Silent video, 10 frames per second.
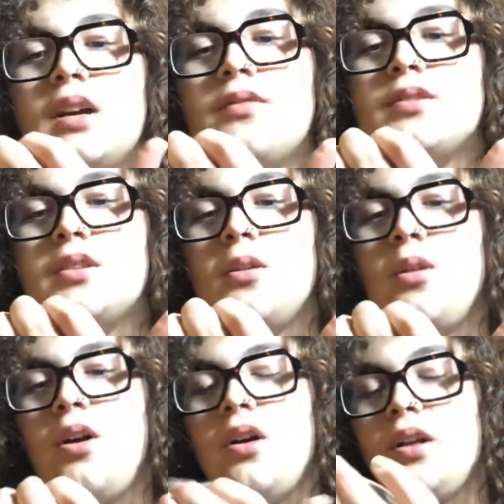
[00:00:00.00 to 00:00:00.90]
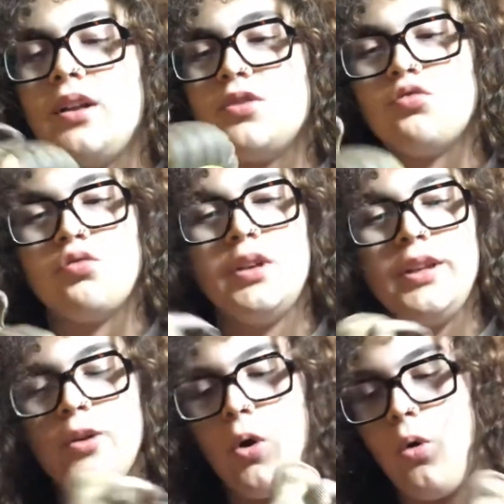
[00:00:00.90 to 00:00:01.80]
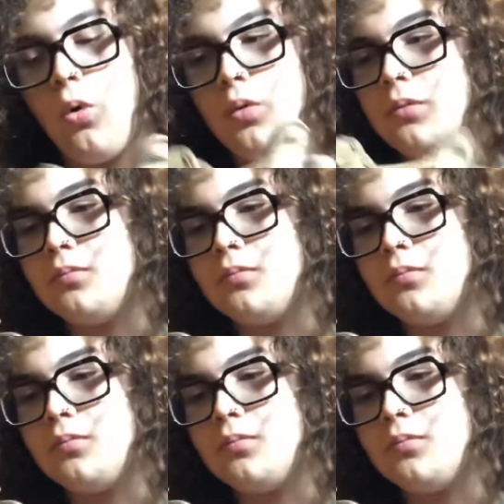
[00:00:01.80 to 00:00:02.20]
for so long, like, it's really cold.